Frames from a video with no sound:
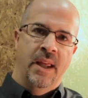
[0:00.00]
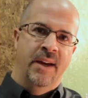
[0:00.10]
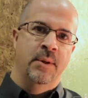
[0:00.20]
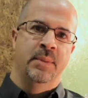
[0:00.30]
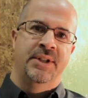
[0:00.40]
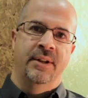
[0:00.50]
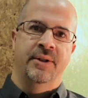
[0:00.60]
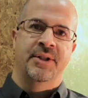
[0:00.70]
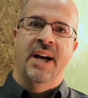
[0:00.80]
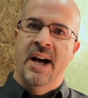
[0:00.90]
If the
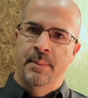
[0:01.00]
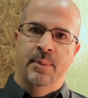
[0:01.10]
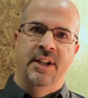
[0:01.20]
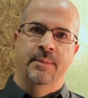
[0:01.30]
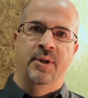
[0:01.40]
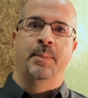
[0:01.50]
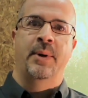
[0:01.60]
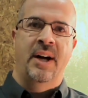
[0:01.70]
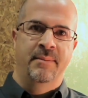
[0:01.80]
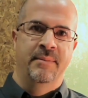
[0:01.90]
material is not breathable, the
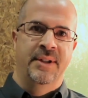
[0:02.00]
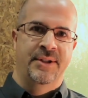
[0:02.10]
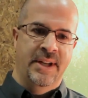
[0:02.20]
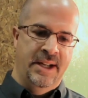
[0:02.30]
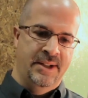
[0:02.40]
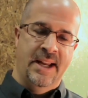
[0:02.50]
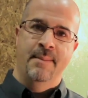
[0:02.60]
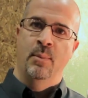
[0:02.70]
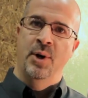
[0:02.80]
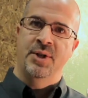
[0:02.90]
problem is then is
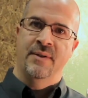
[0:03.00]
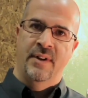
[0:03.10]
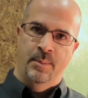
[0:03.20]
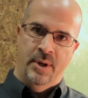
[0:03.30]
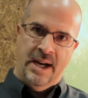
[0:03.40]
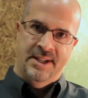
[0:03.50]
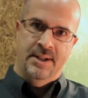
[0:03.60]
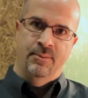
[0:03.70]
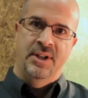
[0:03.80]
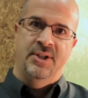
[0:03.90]
that moisture vapor, as
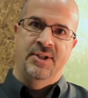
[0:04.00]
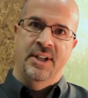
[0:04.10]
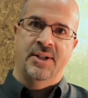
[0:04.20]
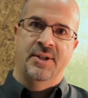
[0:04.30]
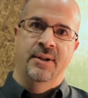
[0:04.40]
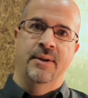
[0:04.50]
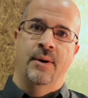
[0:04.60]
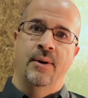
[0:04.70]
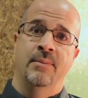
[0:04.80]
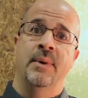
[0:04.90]
it reaches the exterior of the
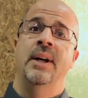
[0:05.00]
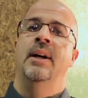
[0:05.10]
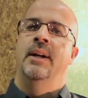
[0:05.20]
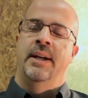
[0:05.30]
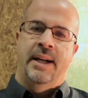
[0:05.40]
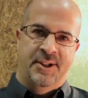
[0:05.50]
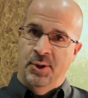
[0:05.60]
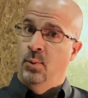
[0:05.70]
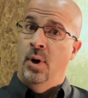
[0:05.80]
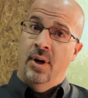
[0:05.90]
home,
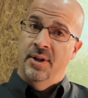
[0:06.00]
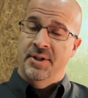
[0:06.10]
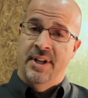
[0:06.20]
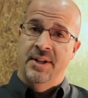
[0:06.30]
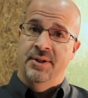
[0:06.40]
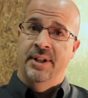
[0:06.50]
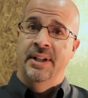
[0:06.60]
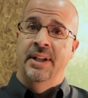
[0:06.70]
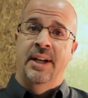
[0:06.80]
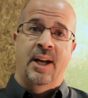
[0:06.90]
hits a wall essentially
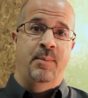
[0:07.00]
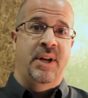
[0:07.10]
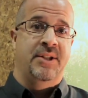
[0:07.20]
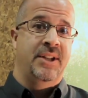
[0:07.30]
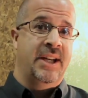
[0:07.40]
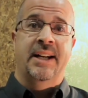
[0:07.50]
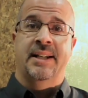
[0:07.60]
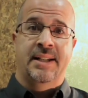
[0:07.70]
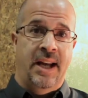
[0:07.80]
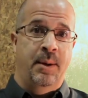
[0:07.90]
and basically cannot
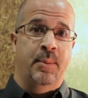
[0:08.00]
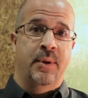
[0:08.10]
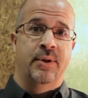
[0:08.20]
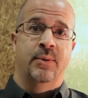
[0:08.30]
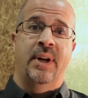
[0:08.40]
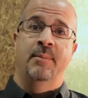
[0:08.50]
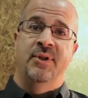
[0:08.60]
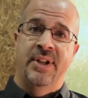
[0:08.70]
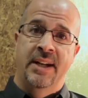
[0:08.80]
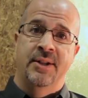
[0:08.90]
escape. So what
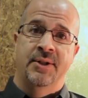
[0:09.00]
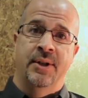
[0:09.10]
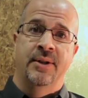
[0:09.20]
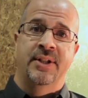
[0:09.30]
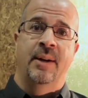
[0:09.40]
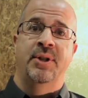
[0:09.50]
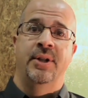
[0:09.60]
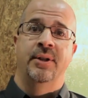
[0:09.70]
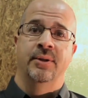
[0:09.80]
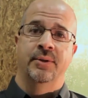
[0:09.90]
happens then in turn is that
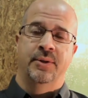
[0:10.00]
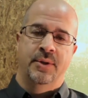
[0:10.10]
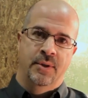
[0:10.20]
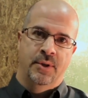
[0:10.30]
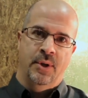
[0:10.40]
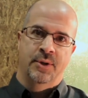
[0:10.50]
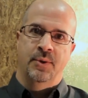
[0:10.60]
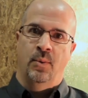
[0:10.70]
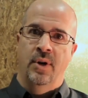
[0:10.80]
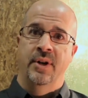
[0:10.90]
material turns
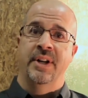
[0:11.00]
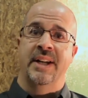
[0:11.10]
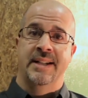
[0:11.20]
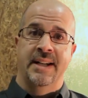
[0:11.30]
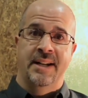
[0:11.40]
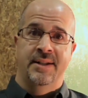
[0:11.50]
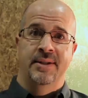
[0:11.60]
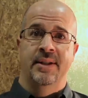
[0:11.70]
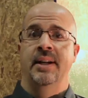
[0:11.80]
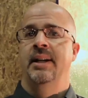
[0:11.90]
to water, it
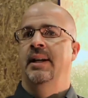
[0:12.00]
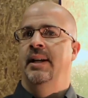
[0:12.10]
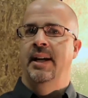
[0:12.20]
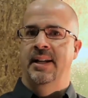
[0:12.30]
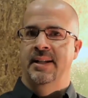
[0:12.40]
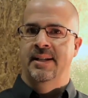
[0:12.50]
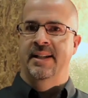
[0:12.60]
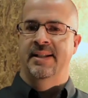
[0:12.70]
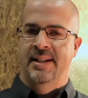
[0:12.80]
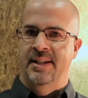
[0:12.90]
condenses, and
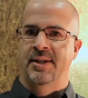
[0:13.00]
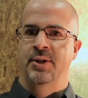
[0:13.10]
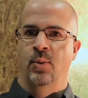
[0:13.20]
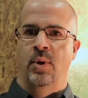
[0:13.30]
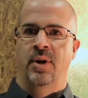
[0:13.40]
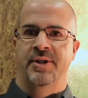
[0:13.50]
it sits in your wall